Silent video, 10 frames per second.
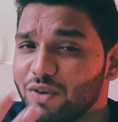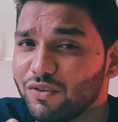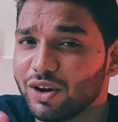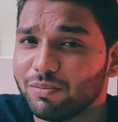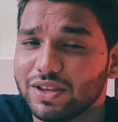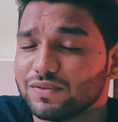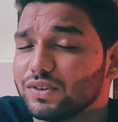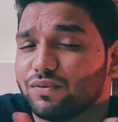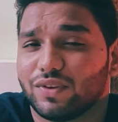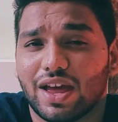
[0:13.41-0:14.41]
favorite place
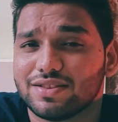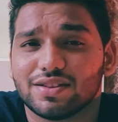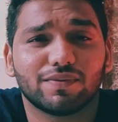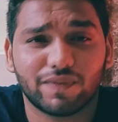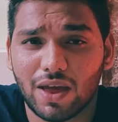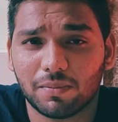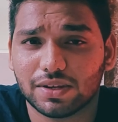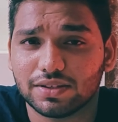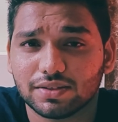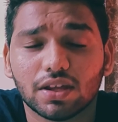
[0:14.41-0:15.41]
with friends and
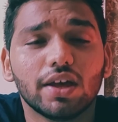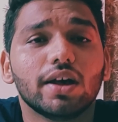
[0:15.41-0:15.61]
families.